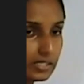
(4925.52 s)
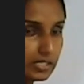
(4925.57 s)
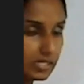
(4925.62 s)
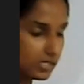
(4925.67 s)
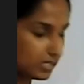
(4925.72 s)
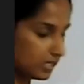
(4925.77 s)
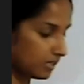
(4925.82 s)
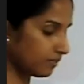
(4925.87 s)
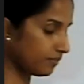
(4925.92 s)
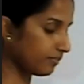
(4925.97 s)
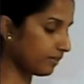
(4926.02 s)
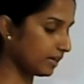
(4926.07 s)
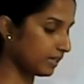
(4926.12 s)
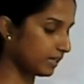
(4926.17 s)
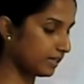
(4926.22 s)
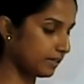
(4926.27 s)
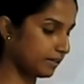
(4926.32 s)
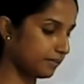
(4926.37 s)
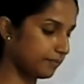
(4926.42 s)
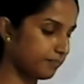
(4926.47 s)
the thistle
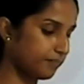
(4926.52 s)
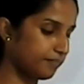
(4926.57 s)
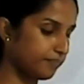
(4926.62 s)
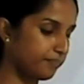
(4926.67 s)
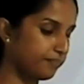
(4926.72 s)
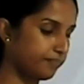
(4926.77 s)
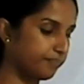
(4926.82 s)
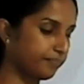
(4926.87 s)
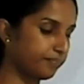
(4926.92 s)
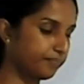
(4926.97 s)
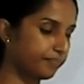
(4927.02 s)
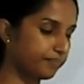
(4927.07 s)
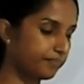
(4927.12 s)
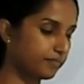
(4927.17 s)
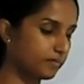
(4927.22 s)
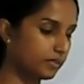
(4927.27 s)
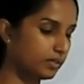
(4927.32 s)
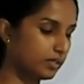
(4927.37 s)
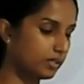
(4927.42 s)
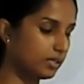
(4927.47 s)
funnel.
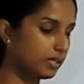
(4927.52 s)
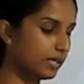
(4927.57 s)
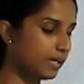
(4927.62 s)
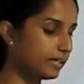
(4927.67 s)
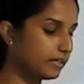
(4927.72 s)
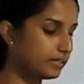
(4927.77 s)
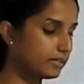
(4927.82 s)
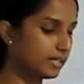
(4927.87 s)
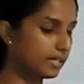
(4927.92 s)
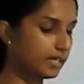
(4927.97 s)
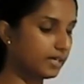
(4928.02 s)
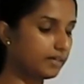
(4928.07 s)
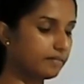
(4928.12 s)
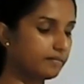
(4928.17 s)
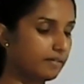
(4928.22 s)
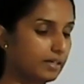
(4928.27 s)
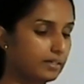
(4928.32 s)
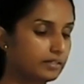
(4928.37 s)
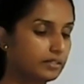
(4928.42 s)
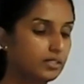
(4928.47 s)
Right?
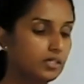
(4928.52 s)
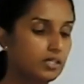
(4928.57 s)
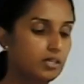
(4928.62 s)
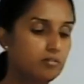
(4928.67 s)
Second one.